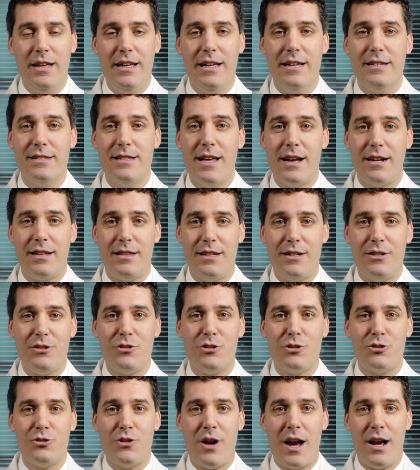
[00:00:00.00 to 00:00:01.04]
is that clinical
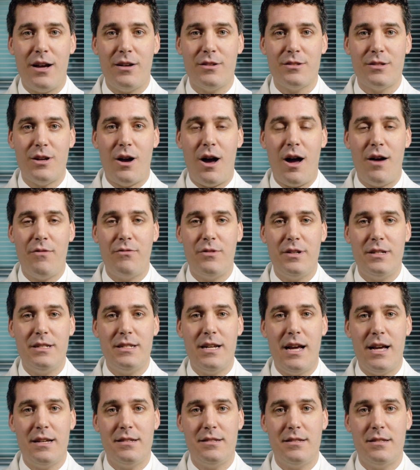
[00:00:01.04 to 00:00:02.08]
trials often
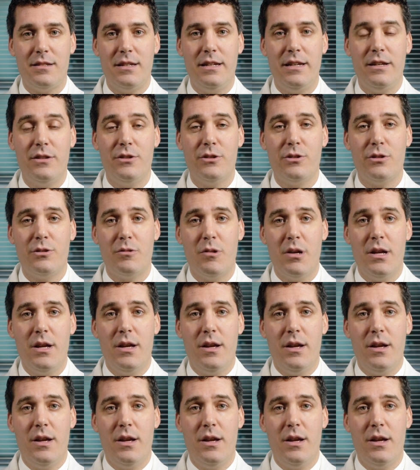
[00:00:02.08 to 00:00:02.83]
test either